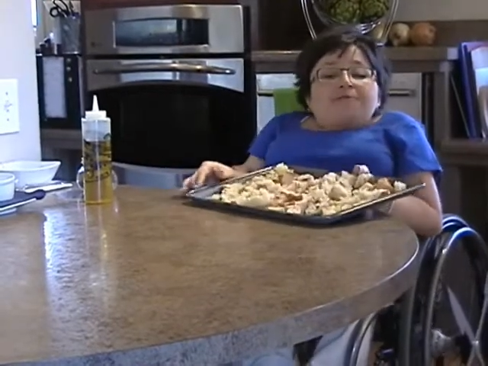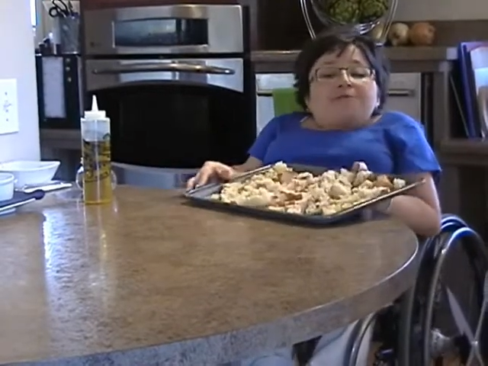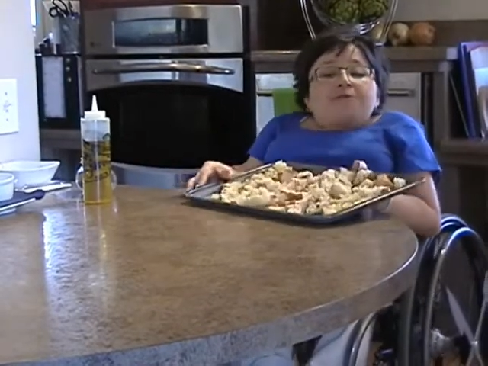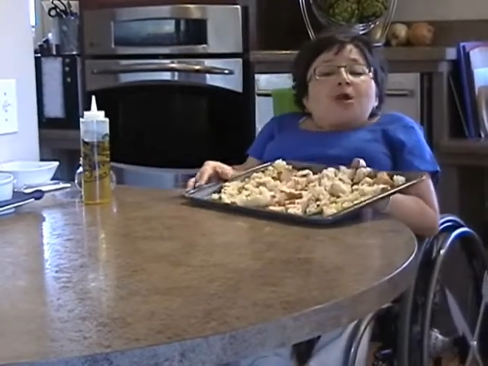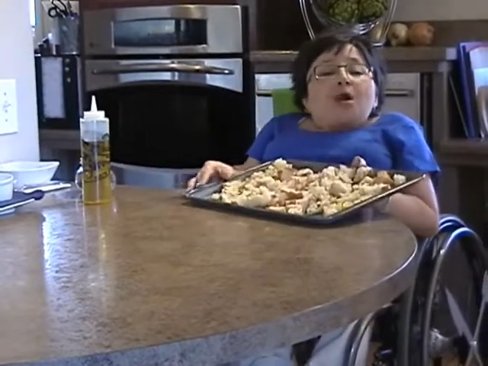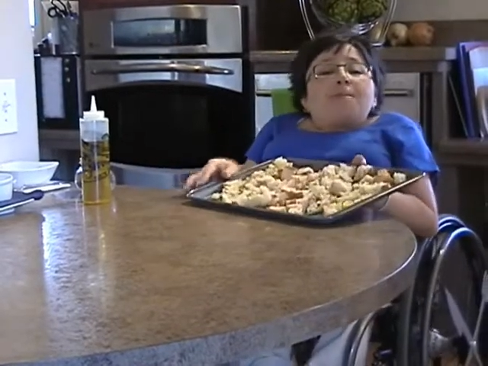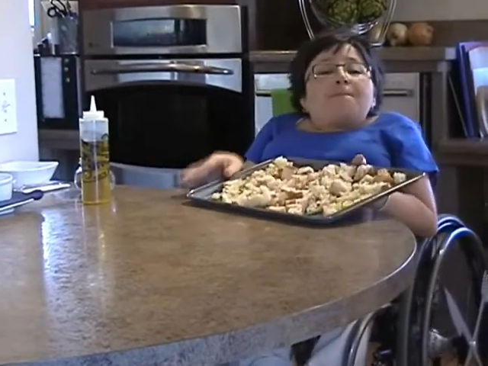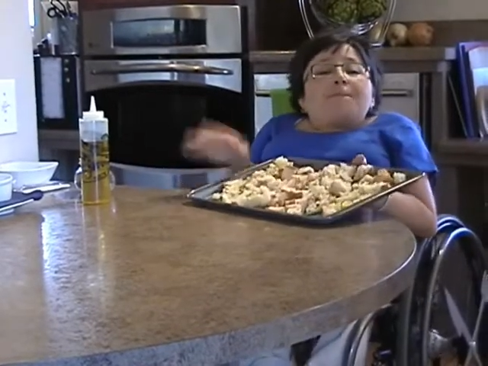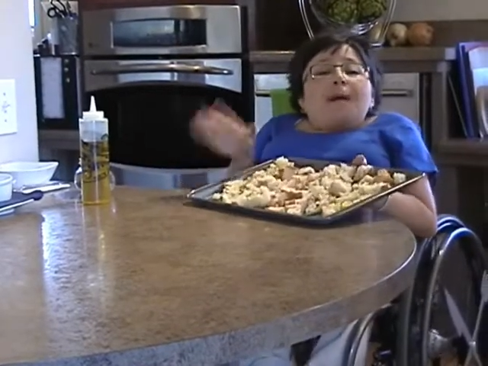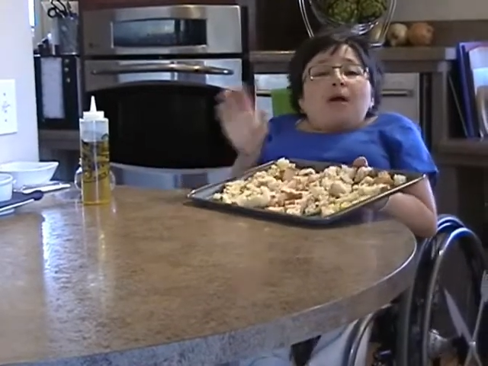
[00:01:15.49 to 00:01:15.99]
for
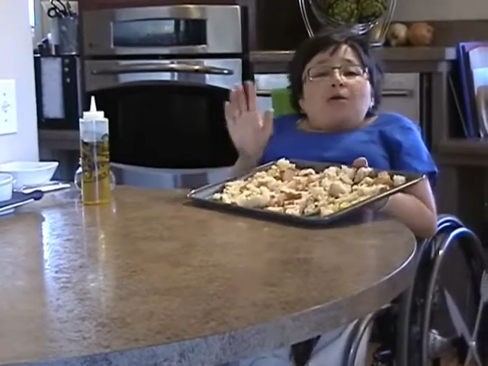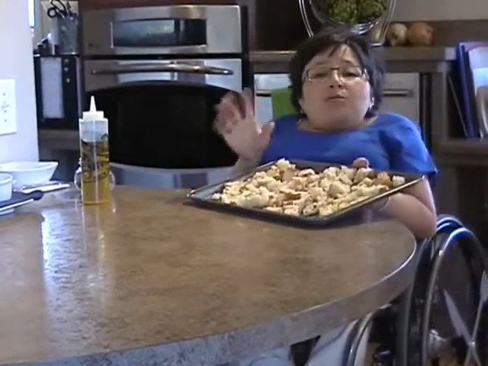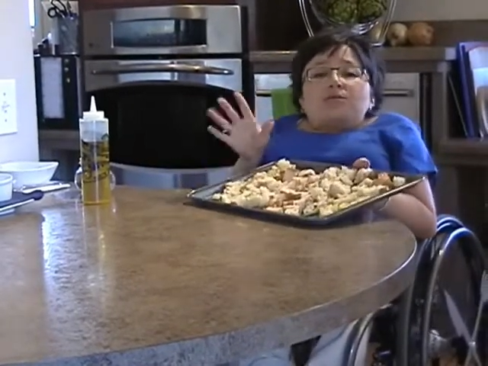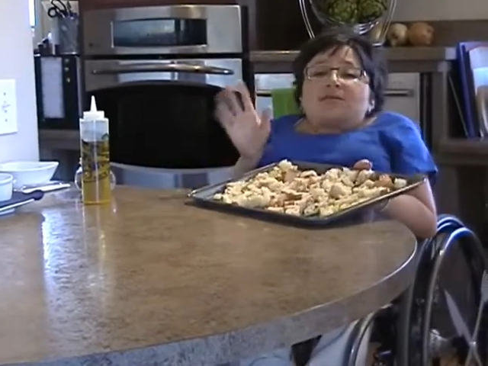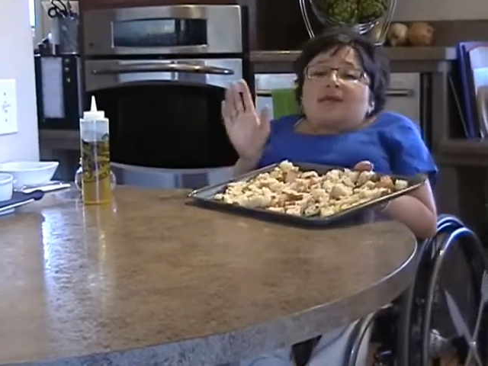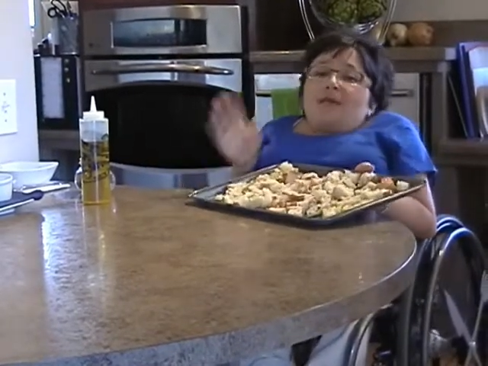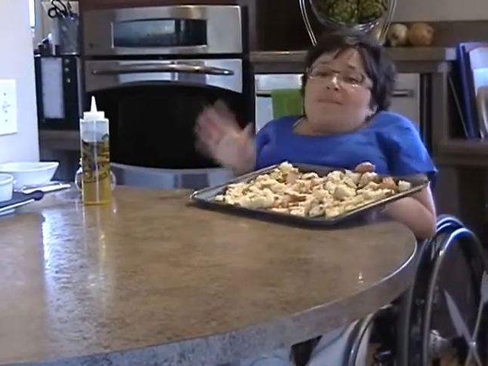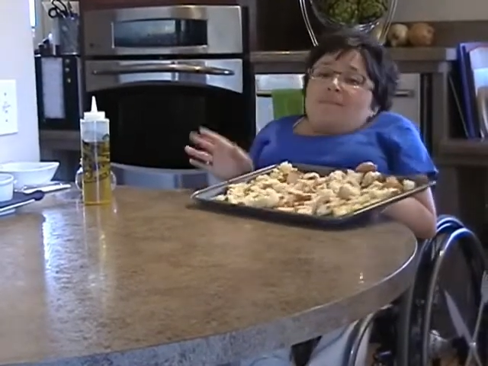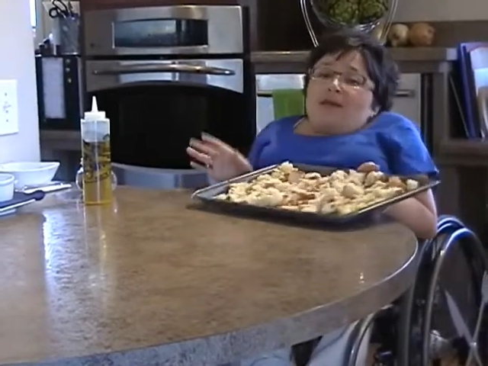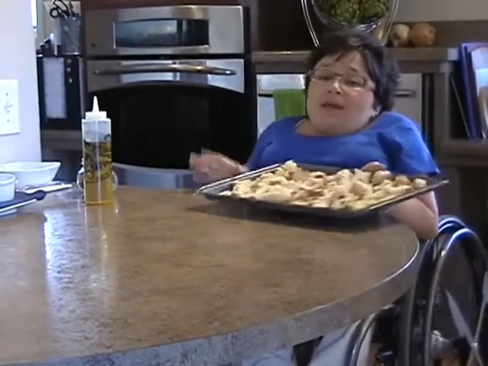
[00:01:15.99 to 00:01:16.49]
about
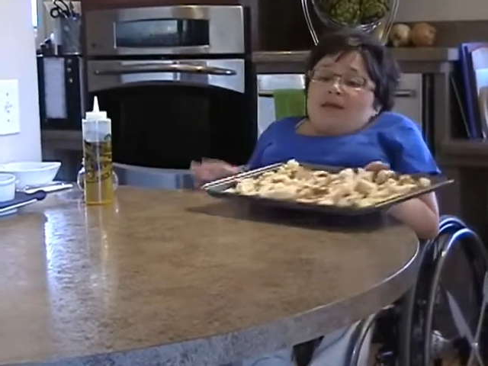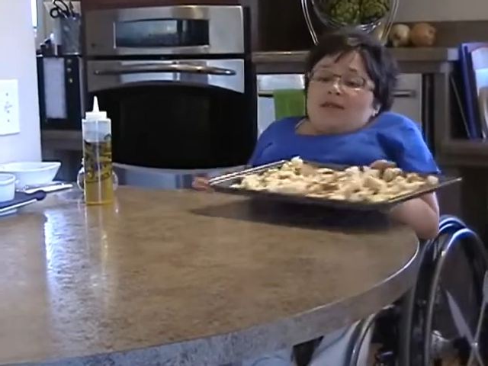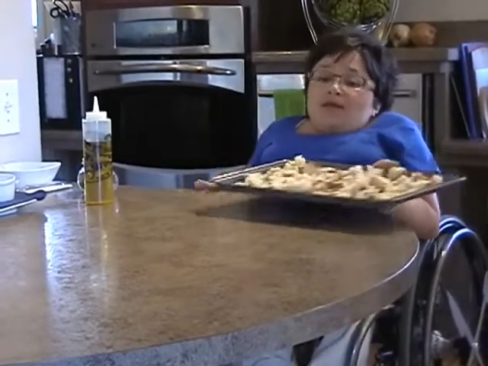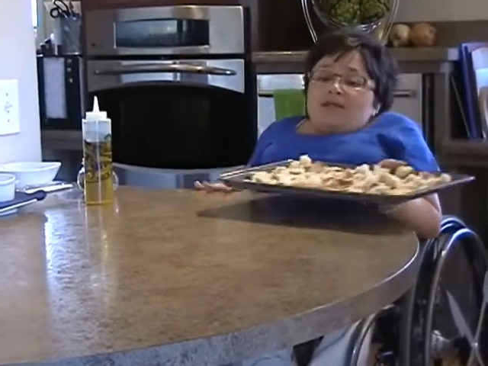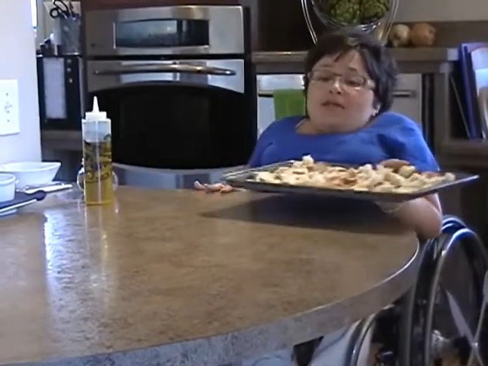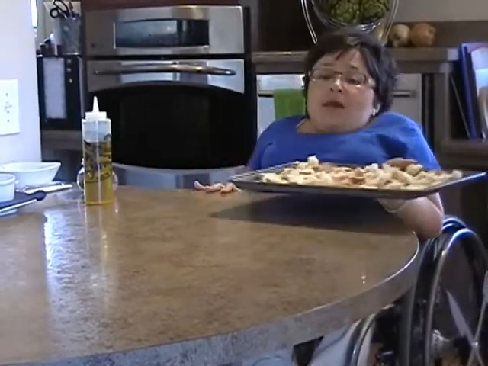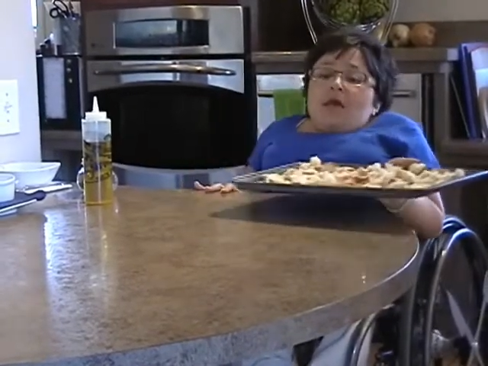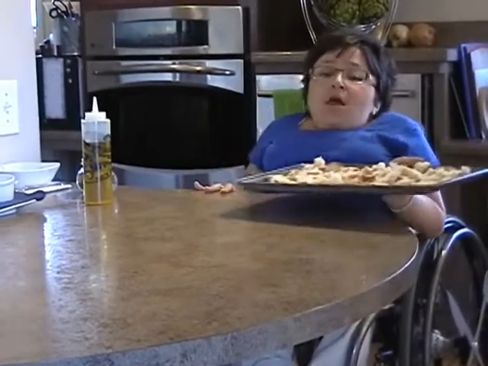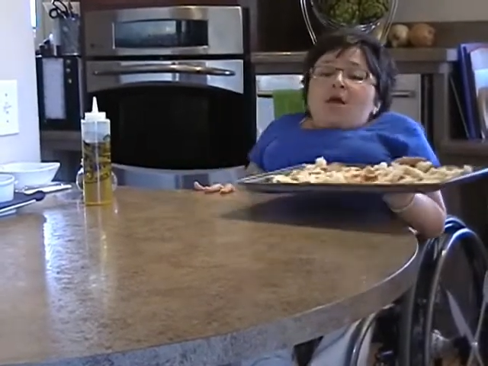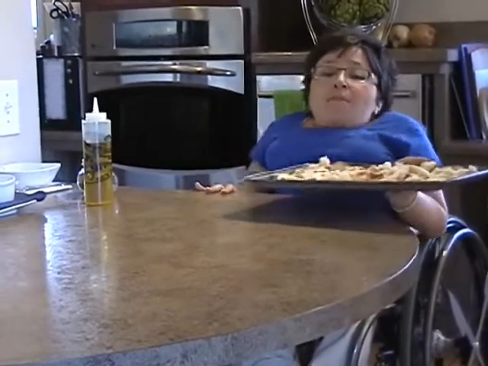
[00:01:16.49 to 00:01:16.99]
10
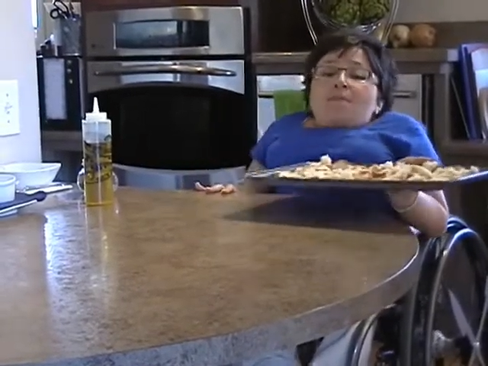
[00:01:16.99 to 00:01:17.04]
minutes.